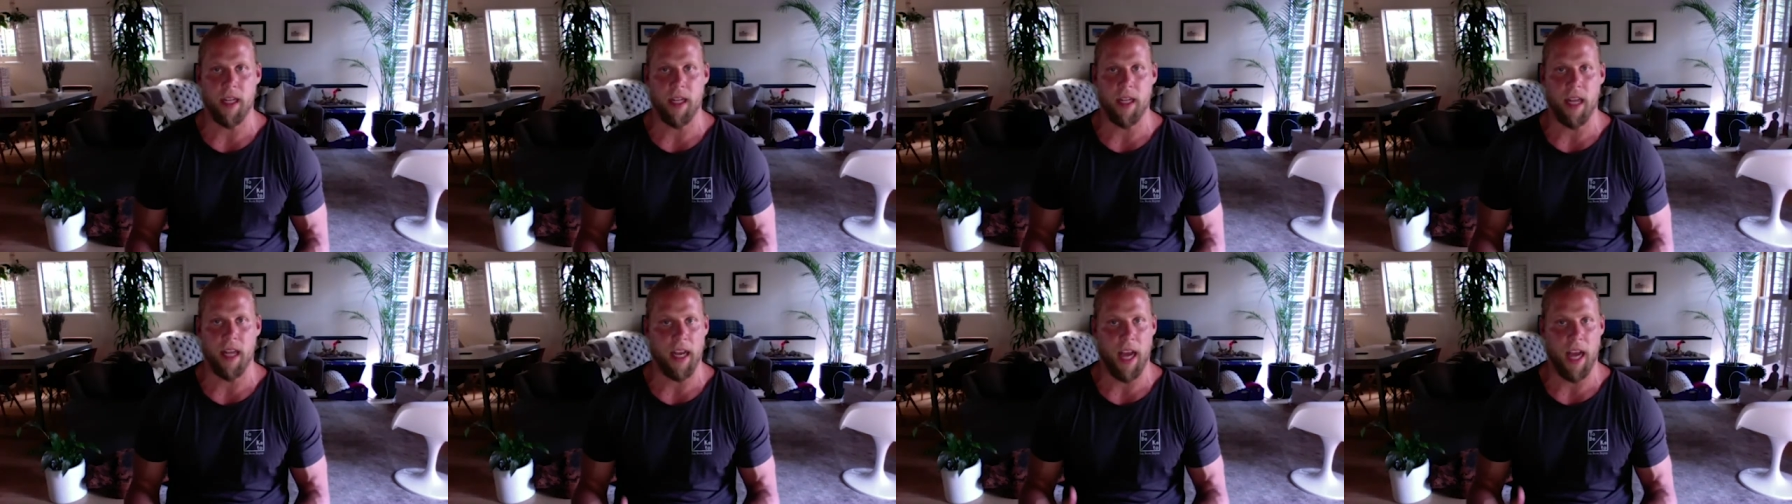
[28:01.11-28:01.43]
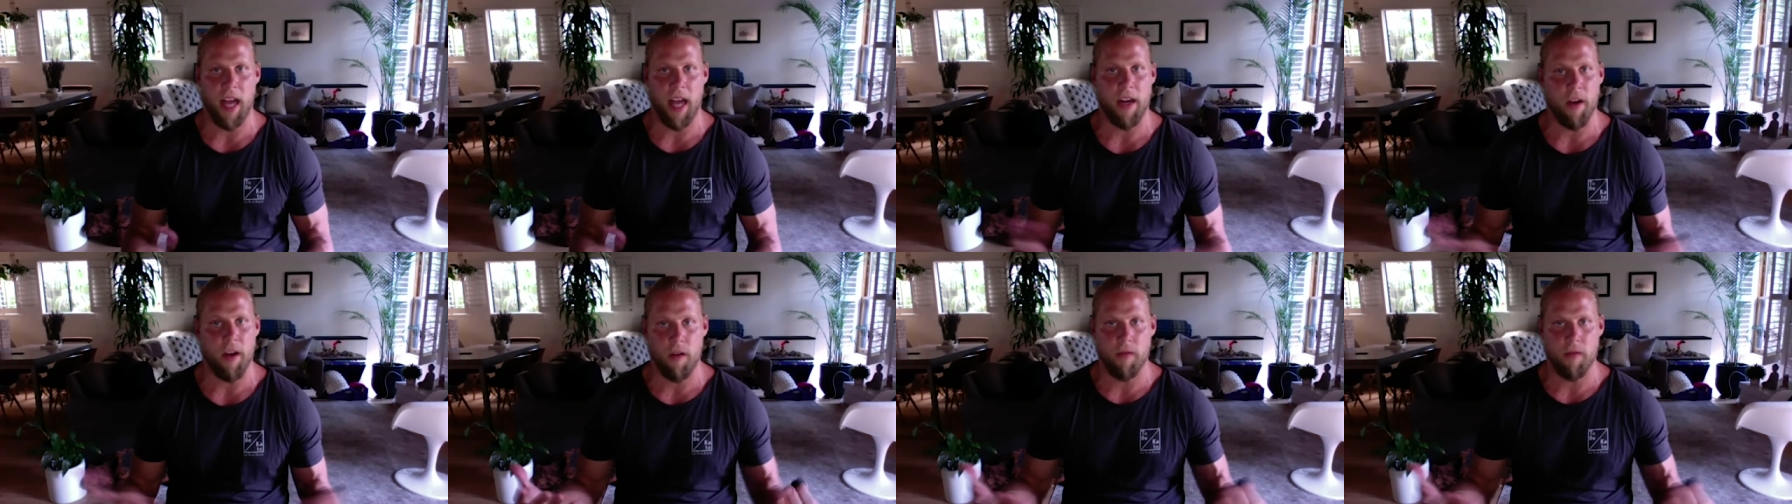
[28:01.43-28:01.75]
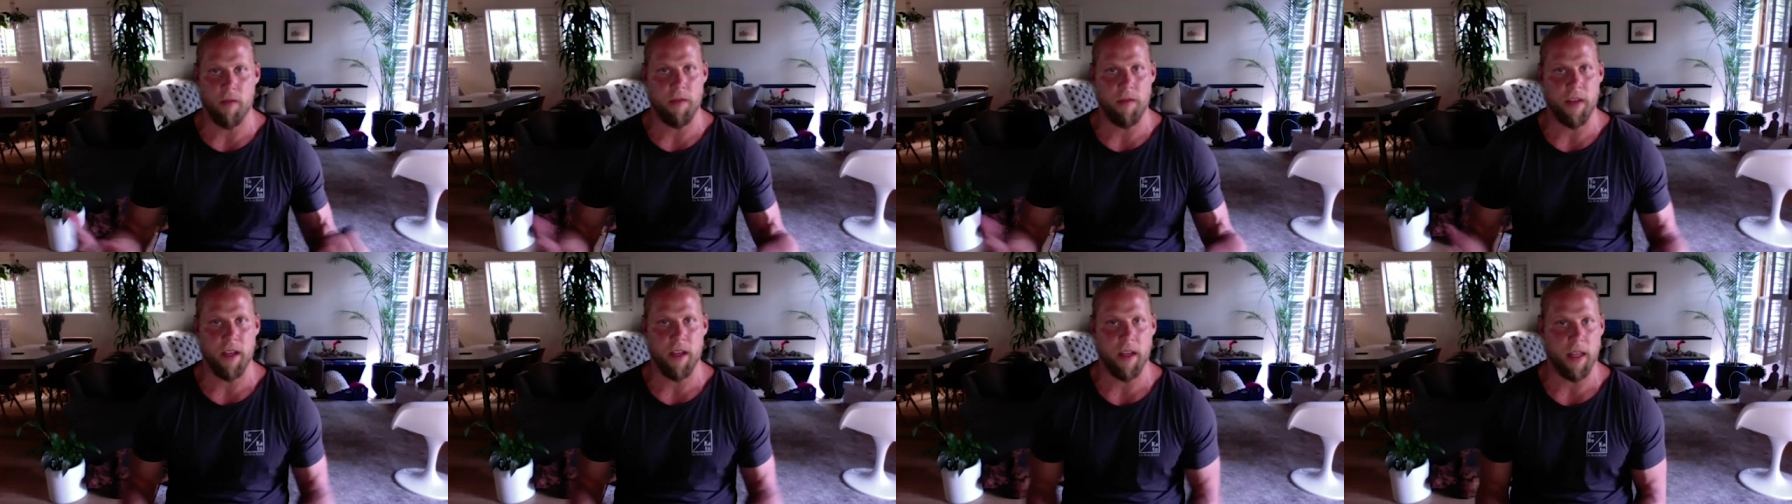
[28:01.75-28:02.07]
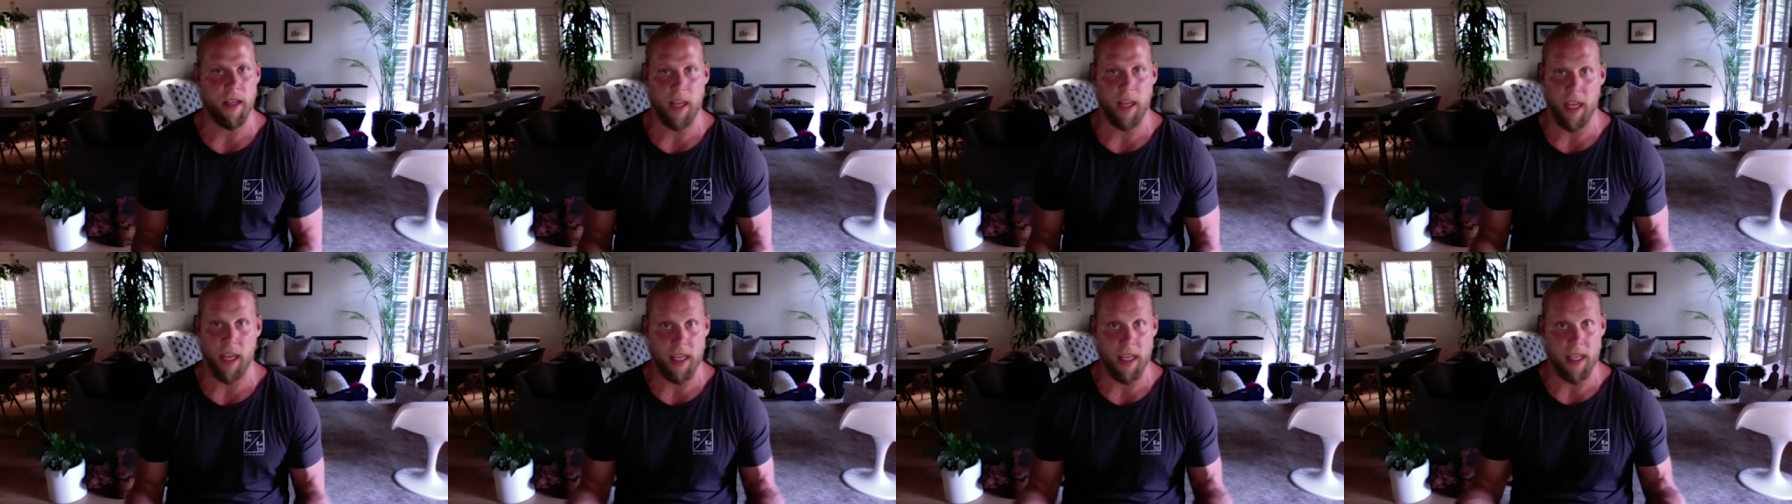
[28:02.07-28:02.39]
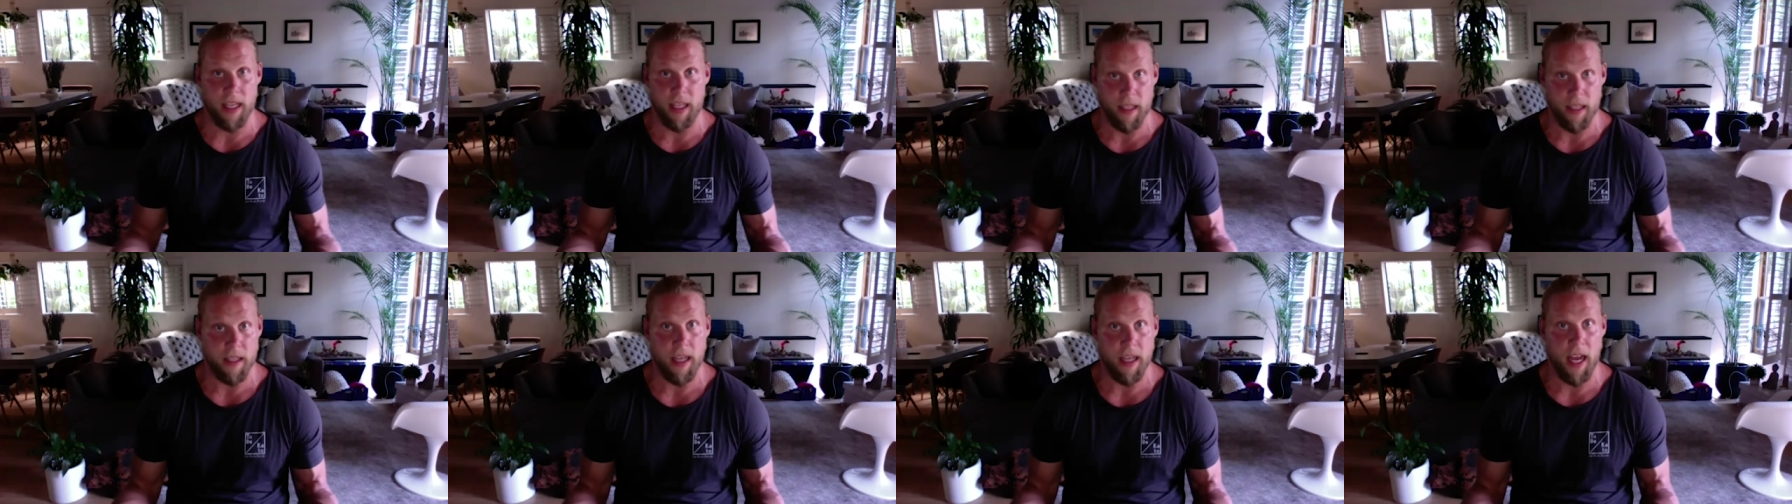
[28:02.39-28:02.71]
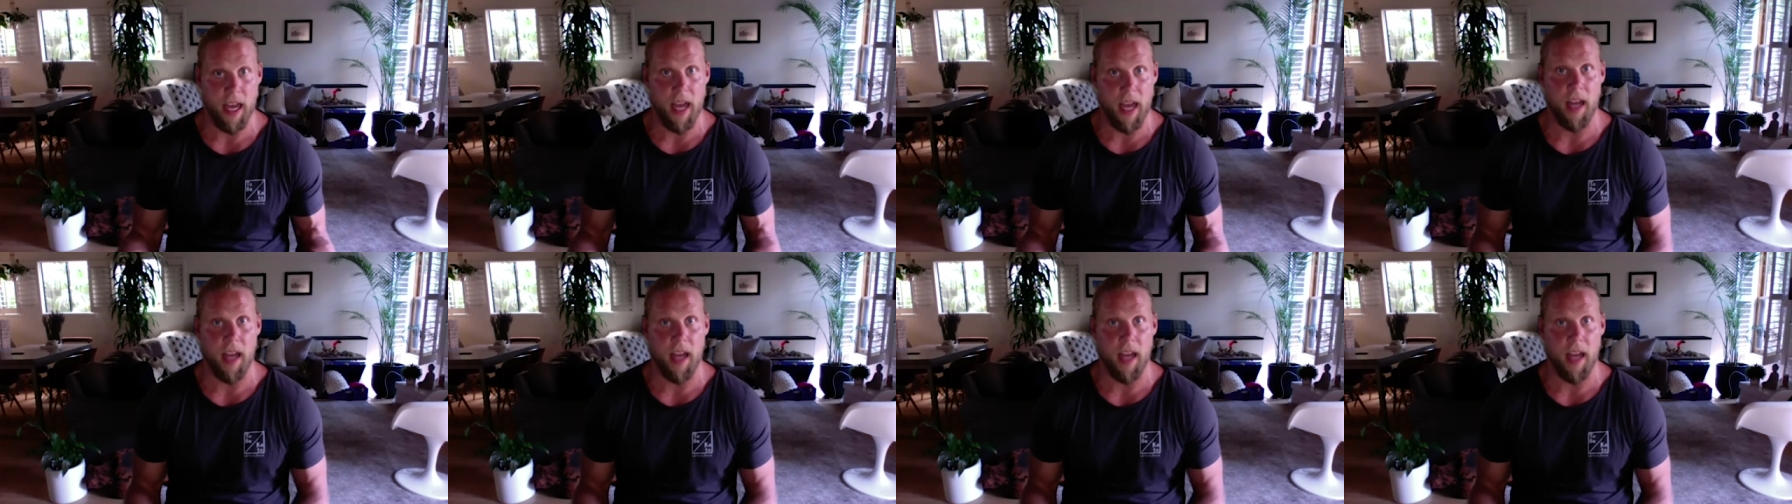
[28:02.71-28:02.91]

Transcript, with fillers: Like I don't feel it. Like yeah.